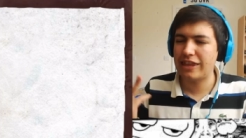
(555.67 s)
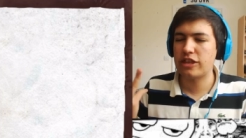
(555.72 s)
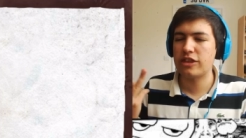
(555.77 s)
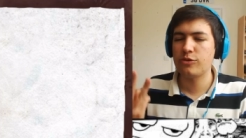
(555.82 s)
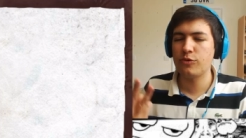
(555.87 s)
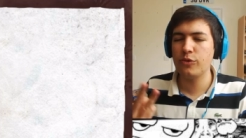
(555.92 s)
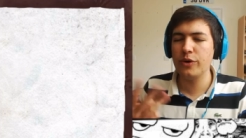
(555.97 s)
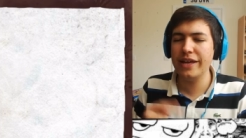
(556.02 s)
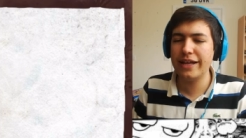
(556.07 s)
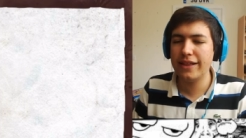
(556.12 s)
like
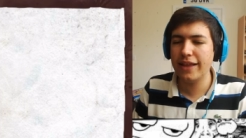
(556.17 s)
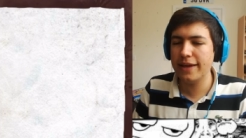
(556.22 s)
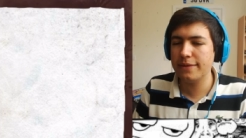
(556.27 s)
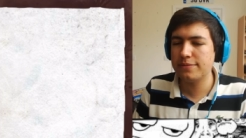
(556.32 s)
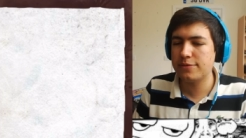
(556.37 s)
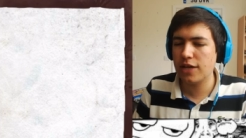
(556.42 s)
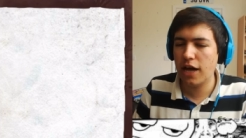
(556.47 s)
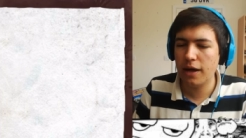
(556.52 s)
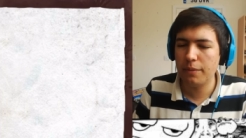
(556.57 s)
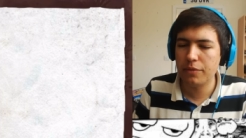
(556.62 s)
three
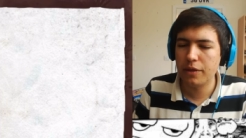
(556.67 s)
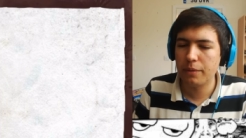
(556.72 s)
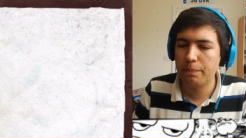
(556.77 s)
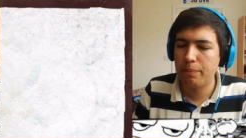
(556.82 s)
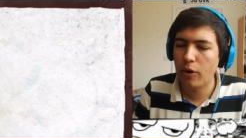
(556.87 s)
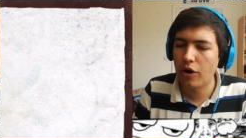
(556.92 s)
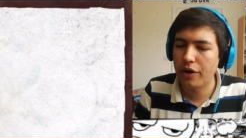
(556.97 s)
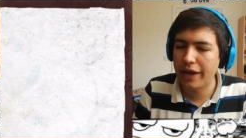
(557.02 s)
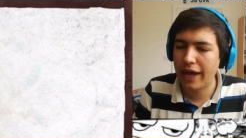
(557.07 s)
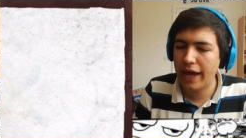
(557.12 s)
clips up
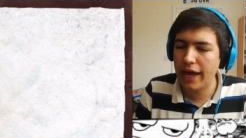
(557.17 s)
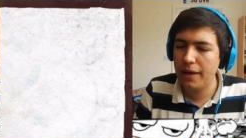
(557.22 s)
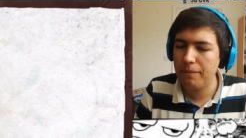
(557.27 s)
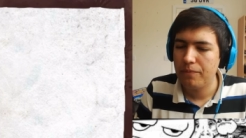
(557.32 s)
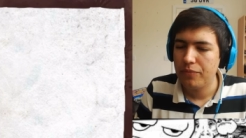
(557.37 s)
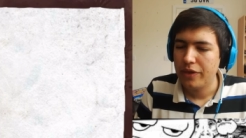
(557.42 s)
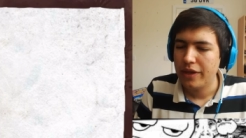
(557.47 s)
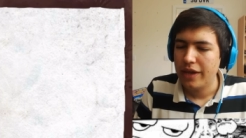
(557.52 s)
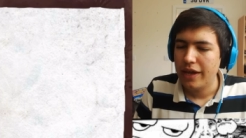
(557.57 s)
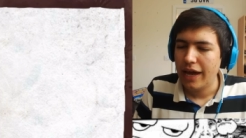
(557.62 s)
the
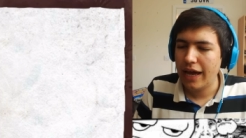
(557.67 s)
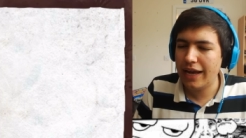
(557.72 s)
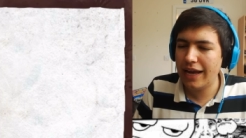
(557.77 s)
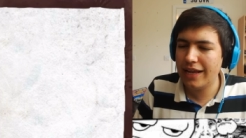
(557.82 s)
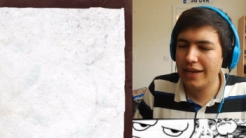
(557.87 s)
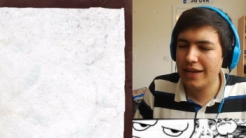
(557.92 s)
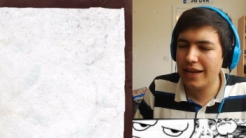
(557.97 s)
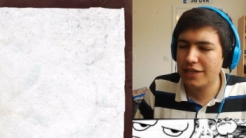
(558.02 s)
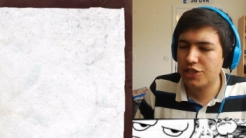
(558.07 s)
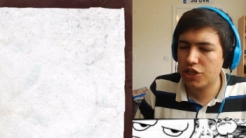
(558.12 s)
bonnet,
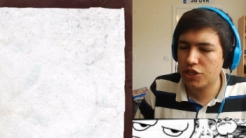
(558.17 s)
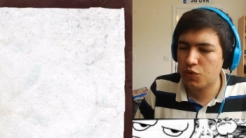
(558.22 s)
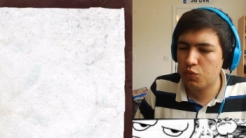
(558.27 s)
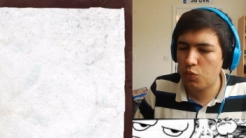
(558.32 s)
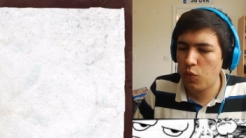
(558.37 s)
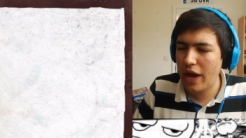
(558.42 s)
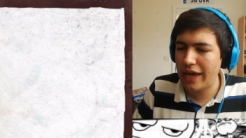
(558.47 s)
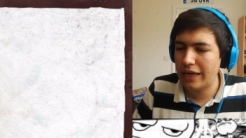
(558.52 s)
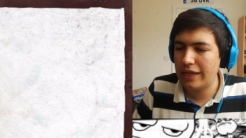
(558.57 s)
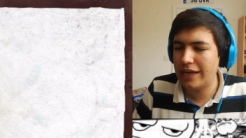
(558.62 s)
and then let's
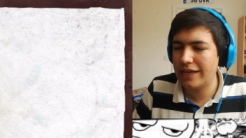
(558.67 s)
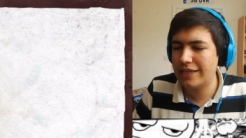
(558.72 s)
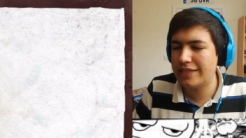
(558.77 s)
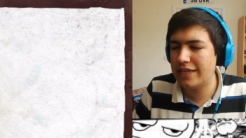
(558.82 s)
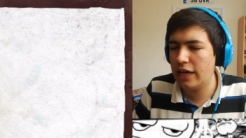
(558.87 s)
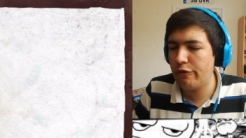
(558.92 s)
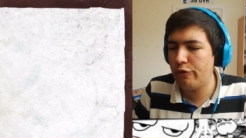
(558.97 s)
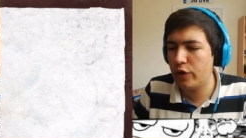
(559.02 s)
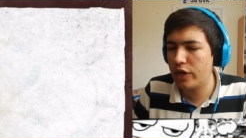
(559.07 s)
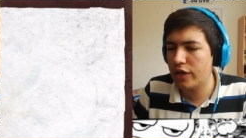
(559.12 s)
just wait.
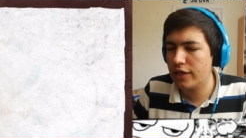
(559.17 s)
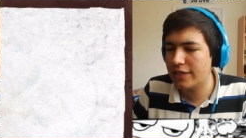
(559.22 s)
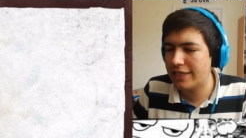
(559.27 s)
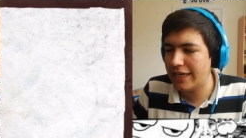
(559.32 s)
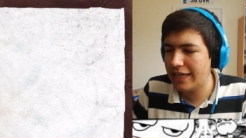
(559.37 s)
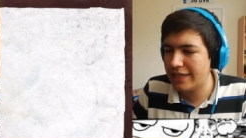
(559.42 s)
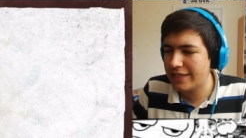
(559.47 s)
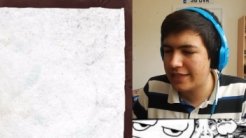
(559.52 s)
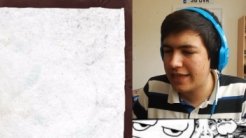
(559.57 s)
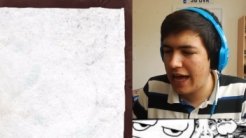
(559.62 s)
Let's see if we
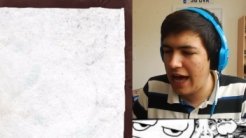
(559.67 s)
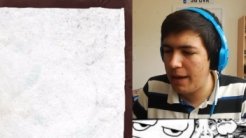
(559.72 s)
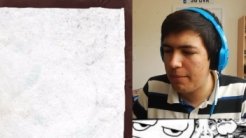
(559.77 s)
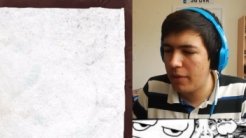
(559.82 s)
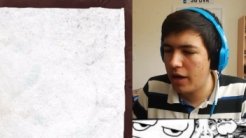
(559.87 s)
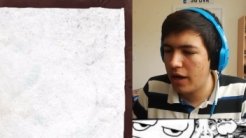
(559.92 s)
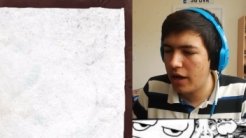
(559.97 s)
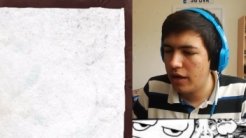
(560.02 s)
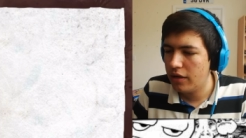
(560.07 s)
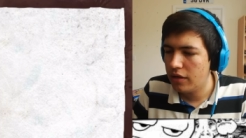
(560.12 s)
can tease the
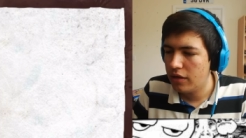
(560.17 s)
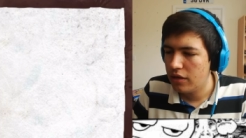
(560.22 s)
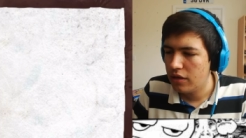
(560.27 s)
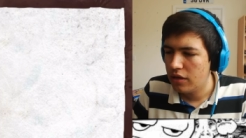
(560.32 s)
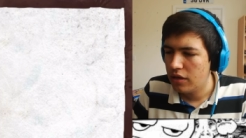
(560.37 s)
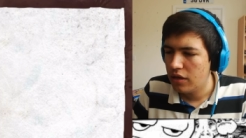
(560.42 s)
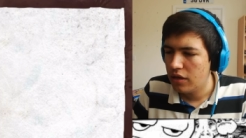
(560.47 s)
hammer.